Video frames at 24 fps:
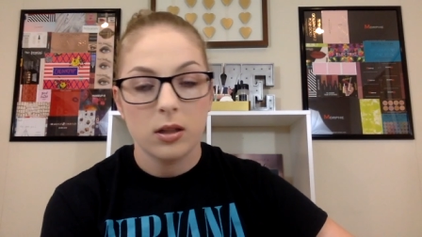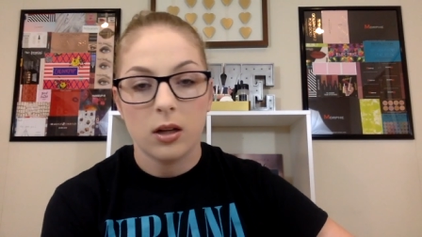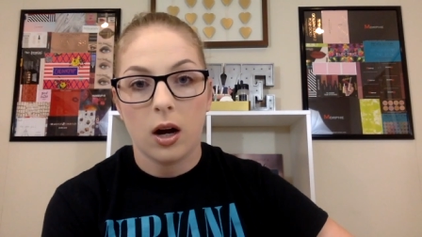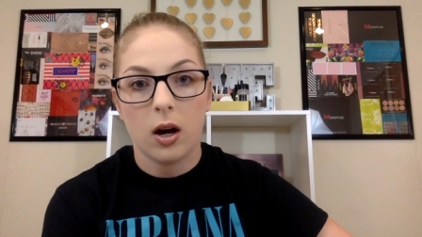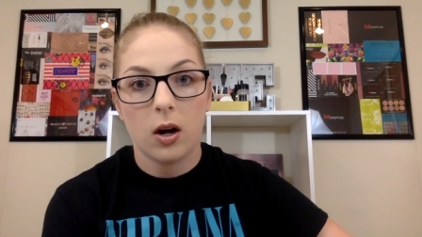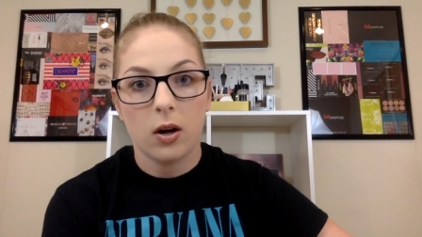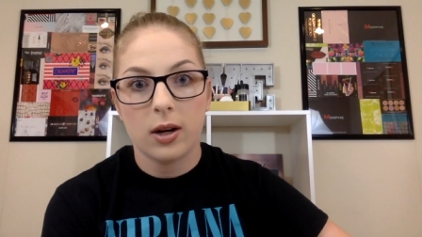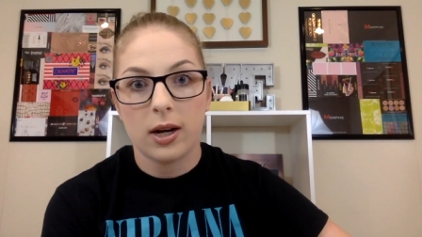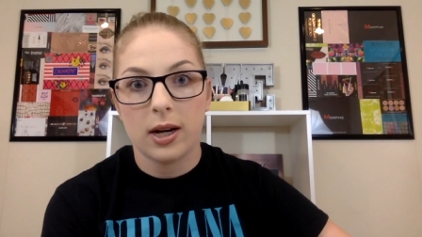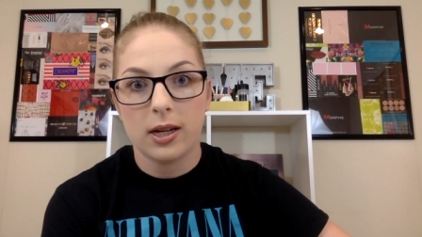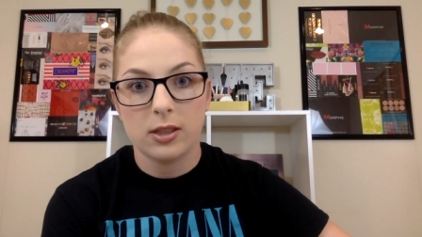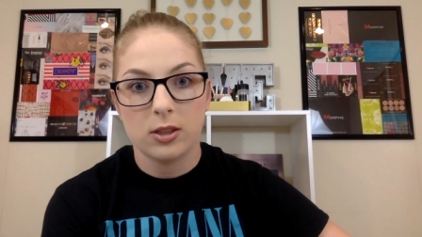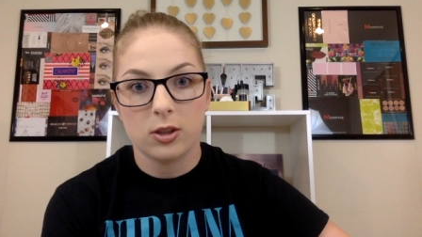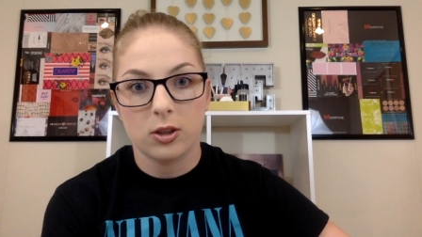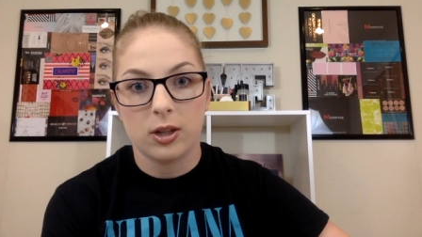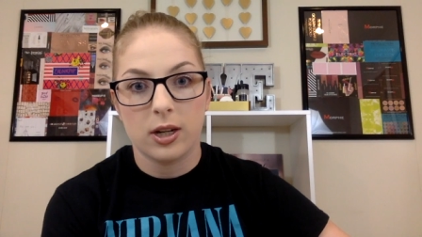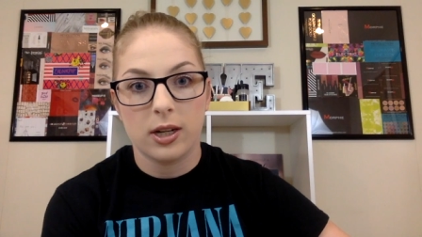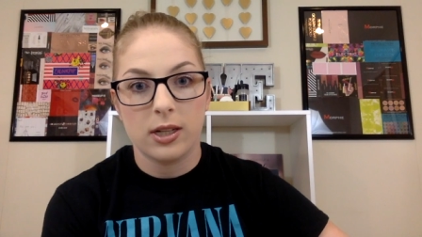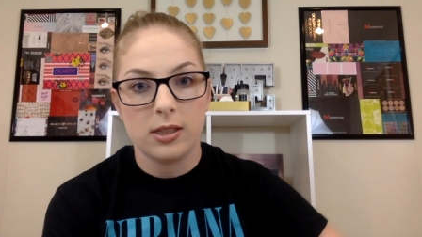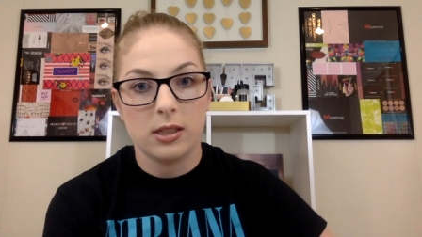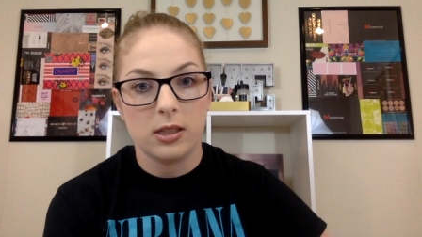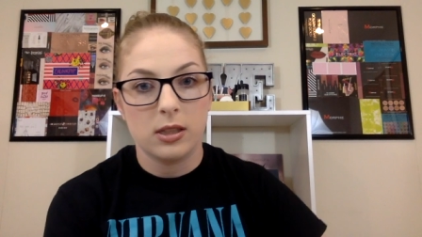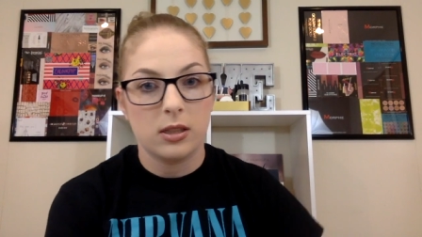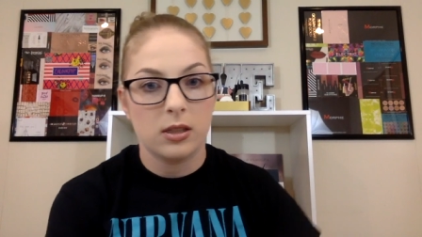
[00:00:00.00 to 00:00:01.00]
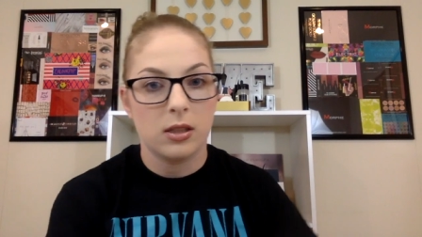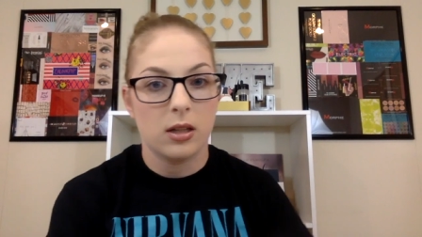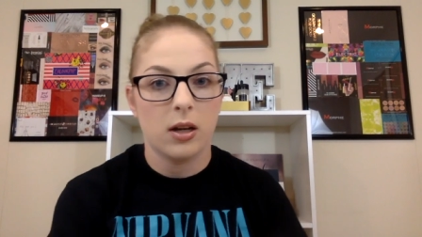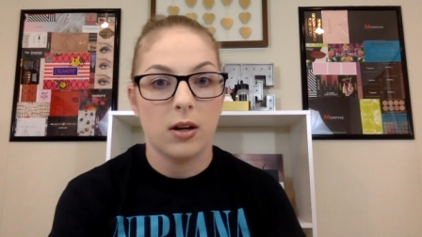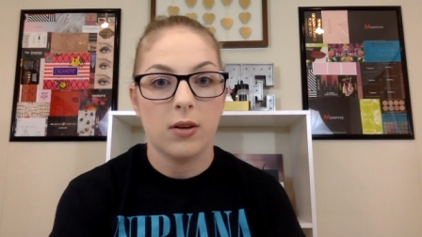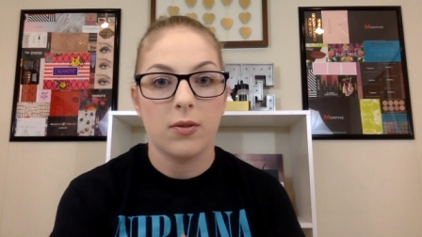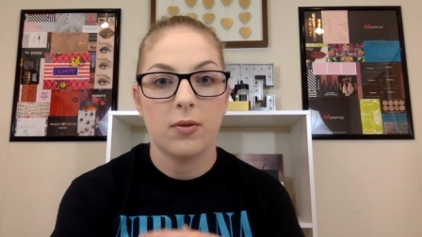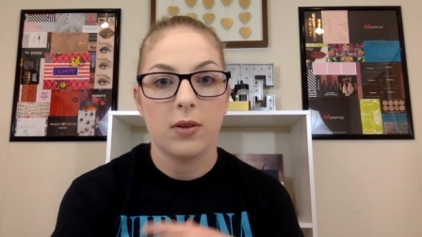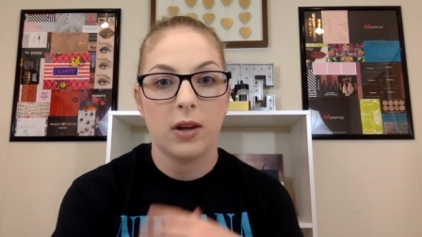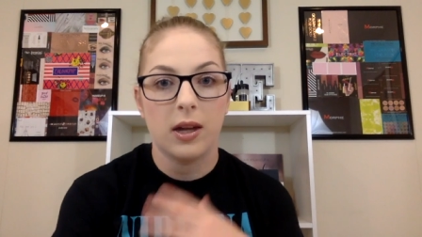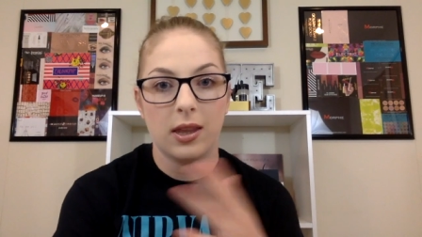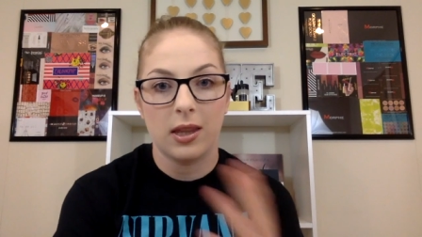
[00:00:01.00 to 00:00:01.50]
all kinds of crazy
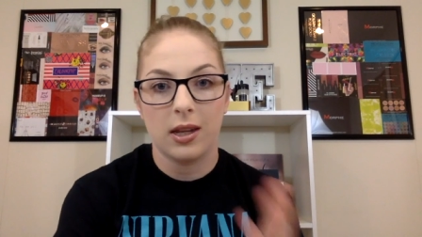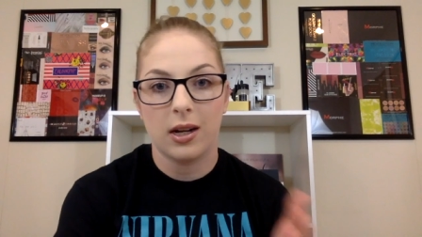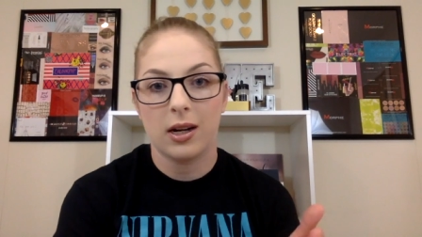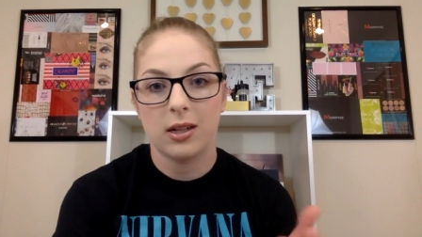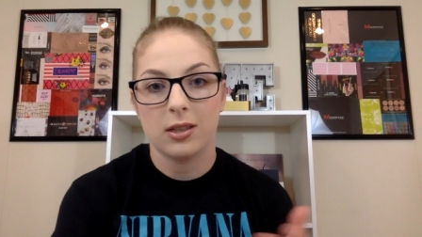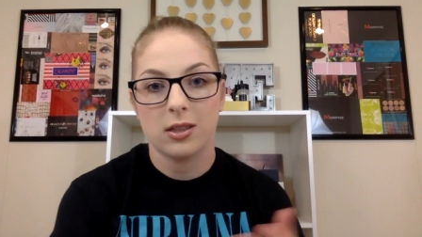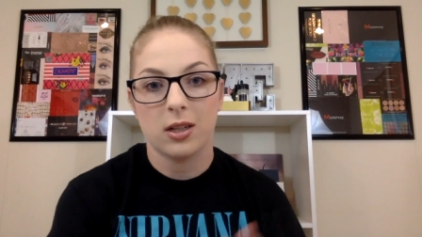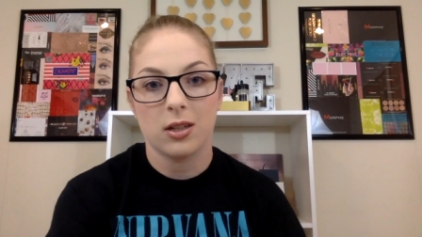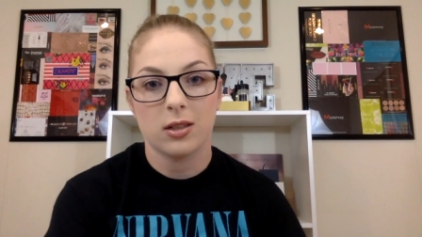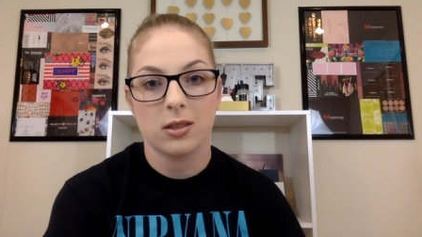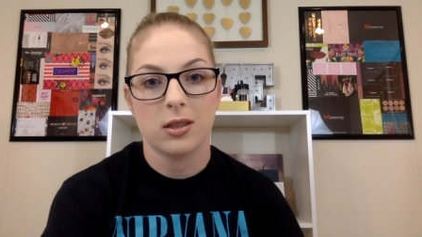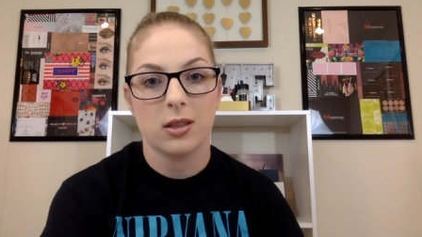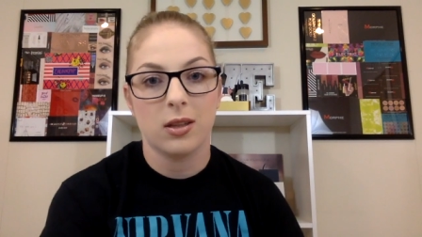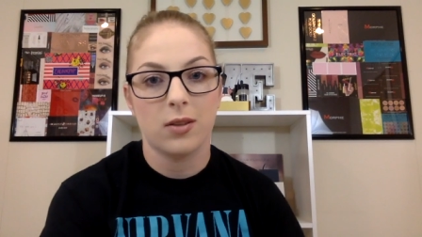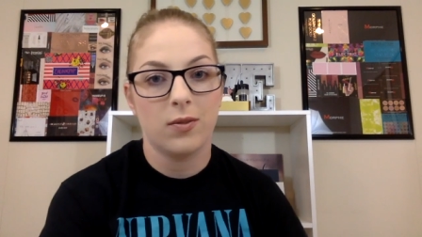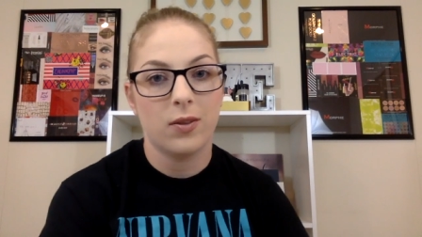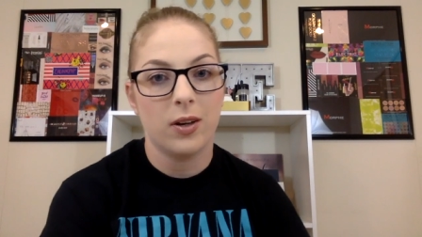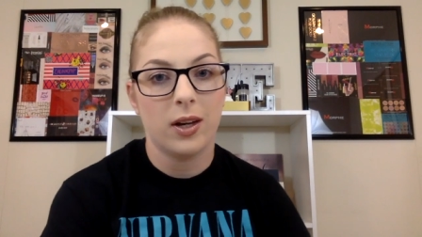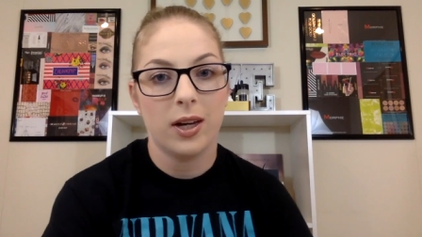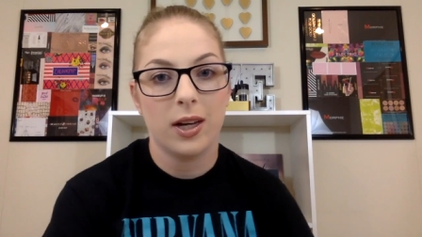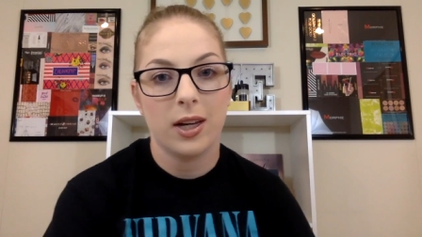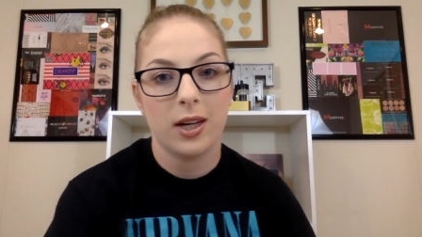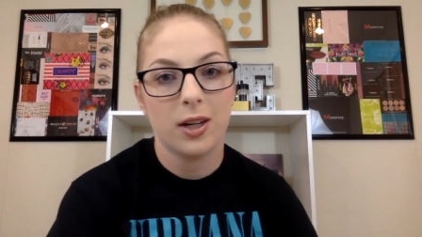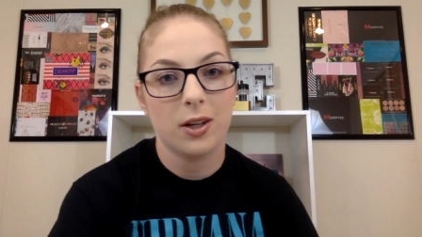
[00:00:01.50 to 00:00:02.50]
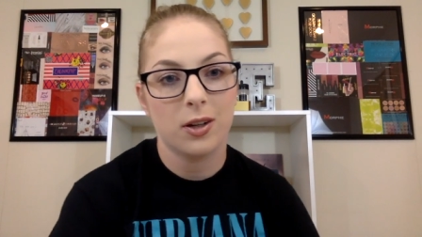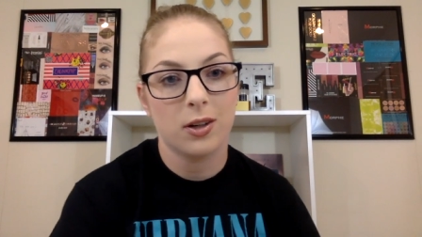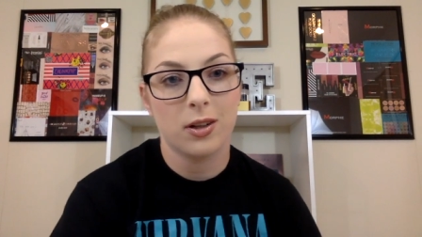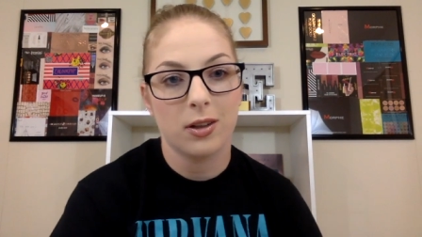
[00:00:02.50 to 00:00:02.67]
stuff. And then I talked to the vet here,